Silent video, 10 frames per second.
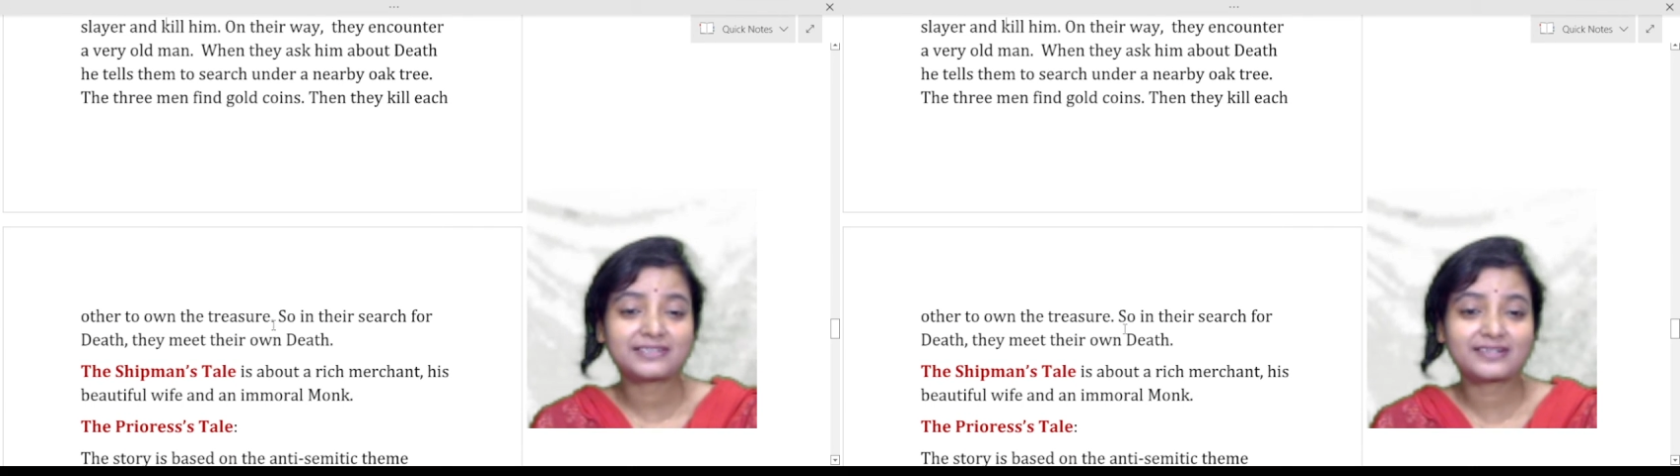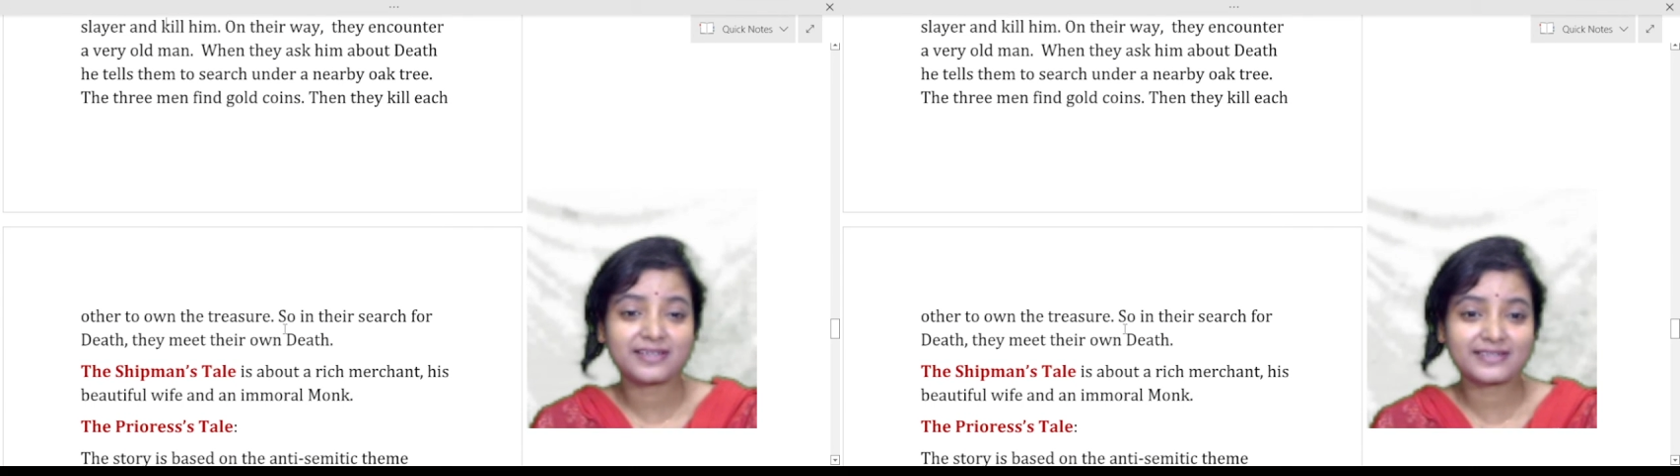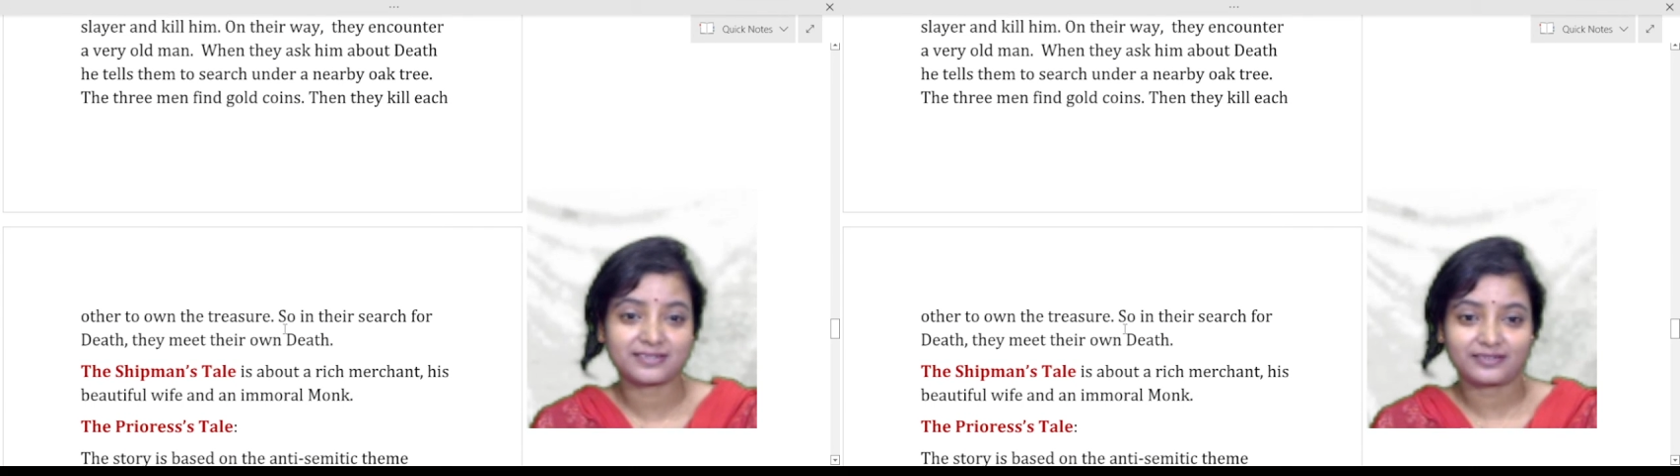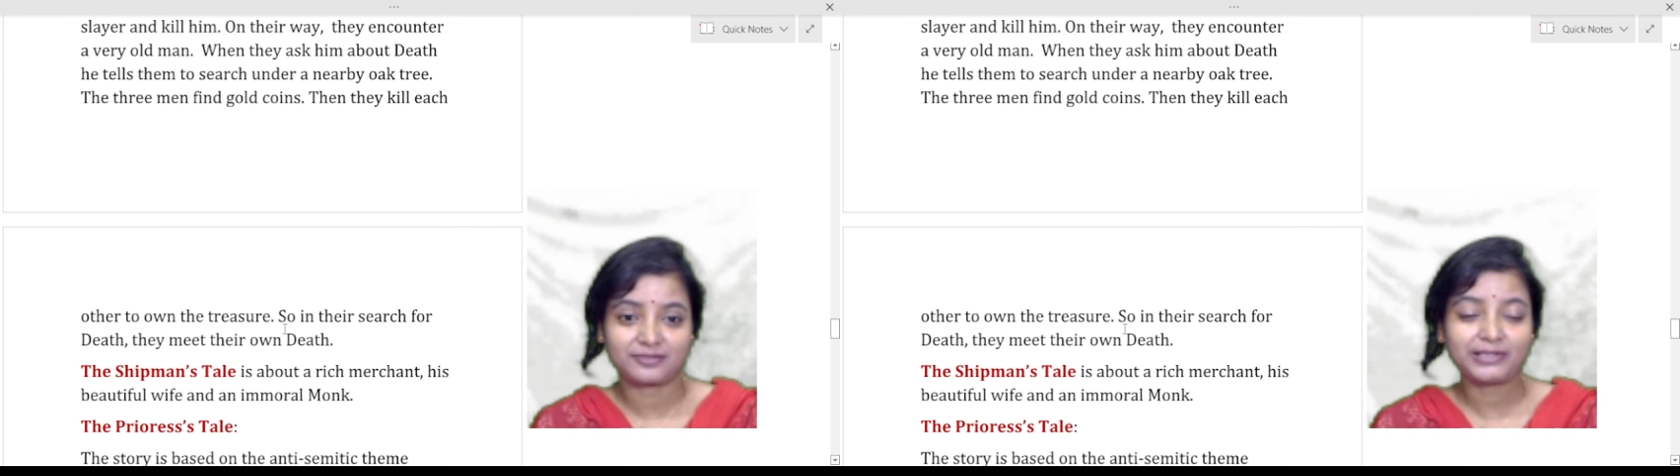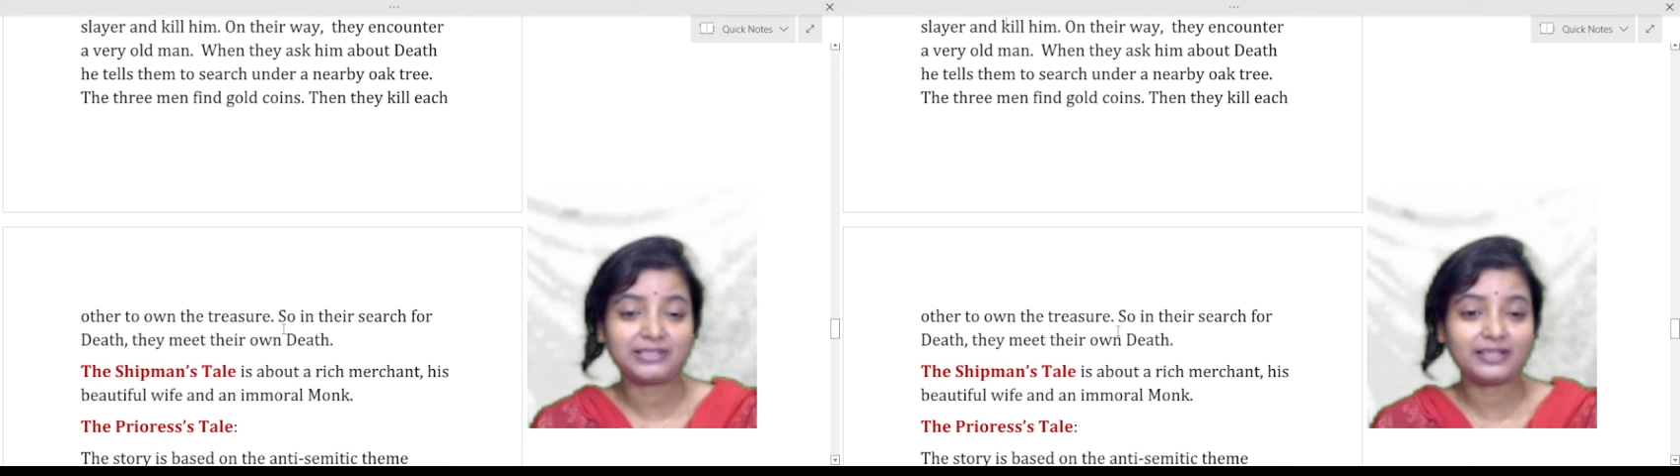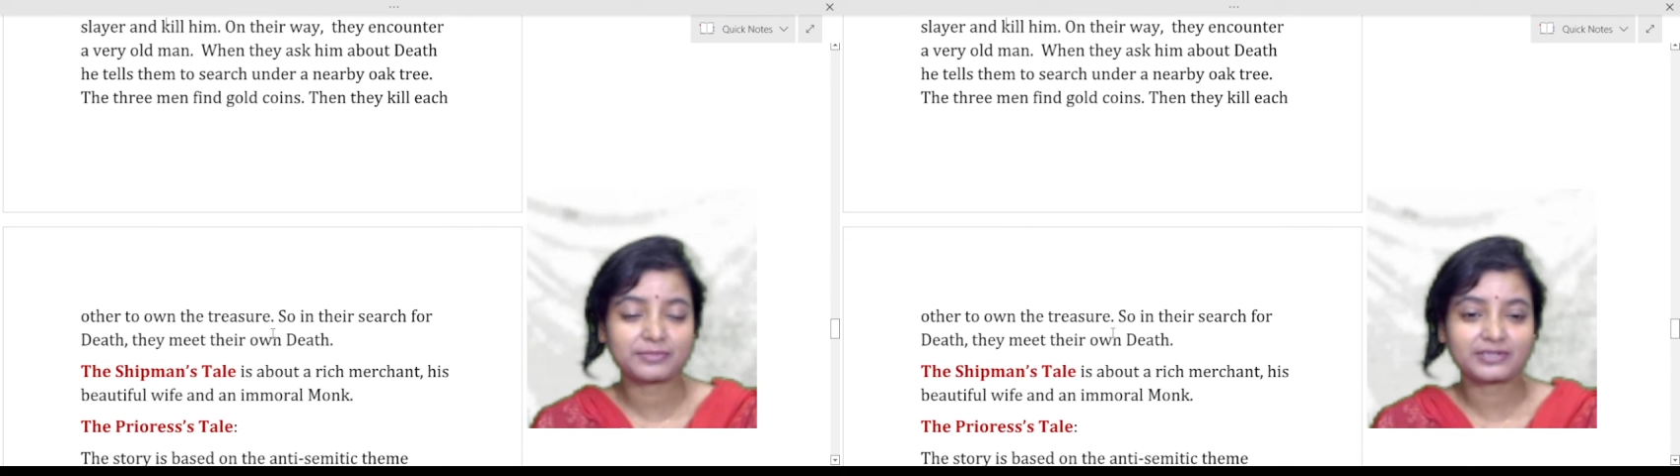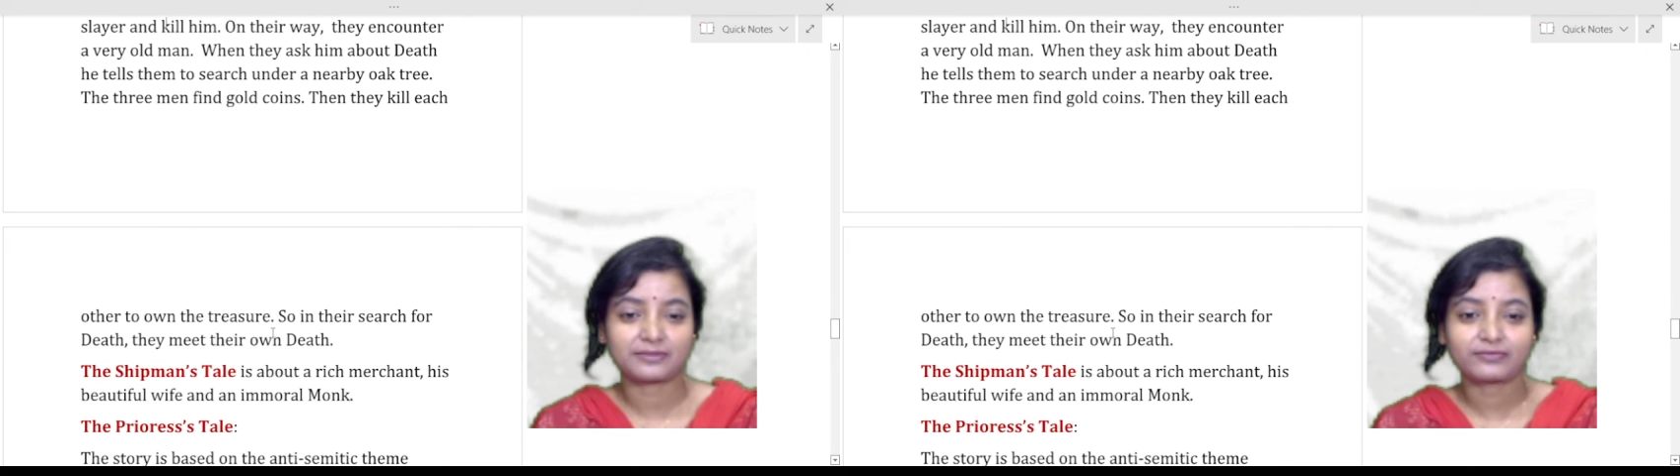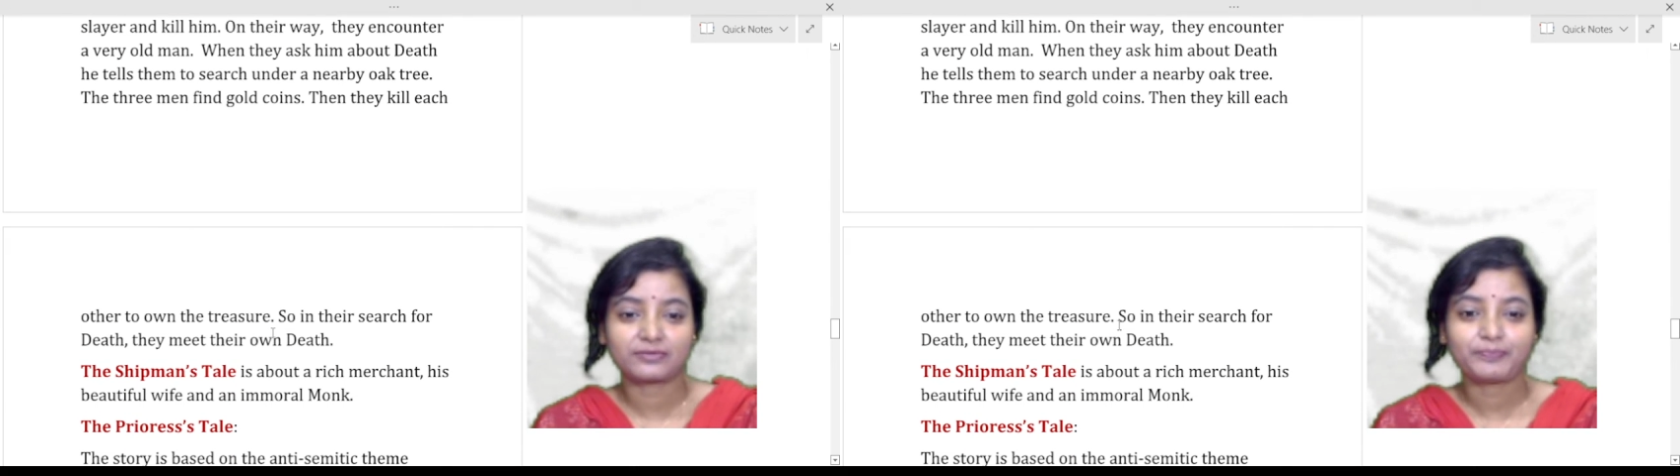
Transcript: treasure by themselves.